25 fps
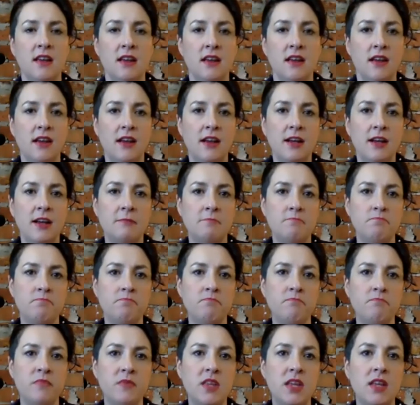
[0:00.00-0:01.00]

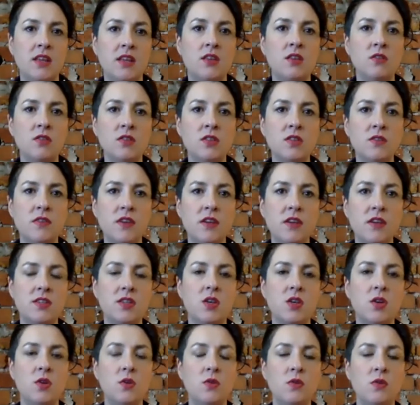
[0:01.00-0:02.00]
that those of us
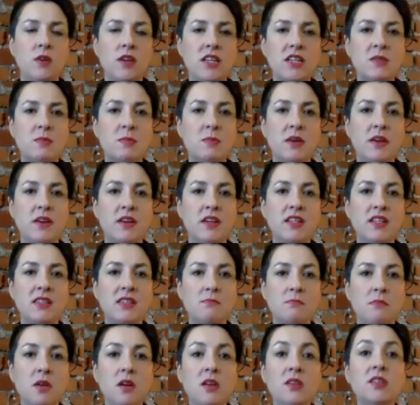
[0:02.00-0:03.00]
who experience
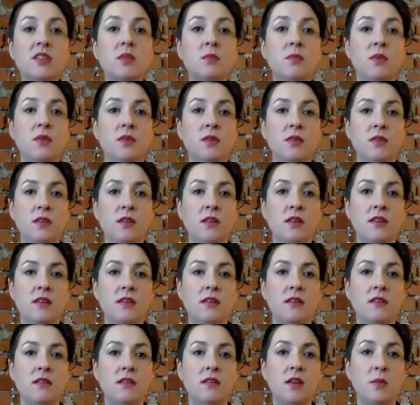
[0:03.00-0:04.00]
multiple
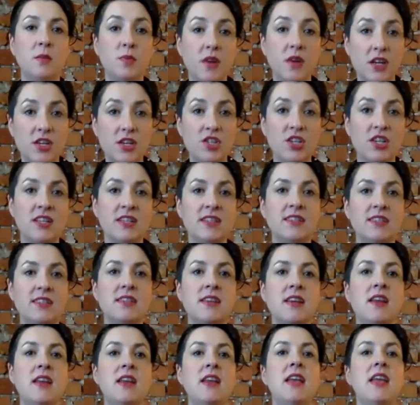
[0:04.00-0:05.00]
oppressions
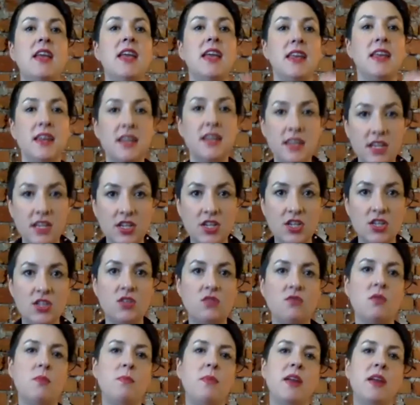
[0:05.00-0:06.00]
in addition
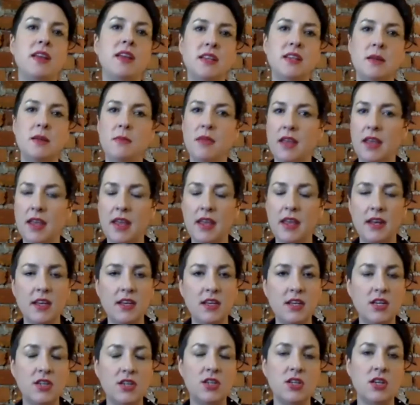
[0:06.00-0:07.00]
to a pandemic, in
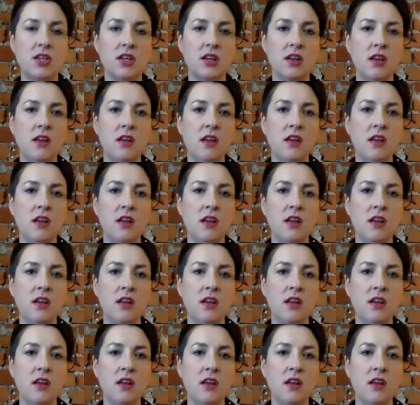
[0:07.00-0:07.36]
addition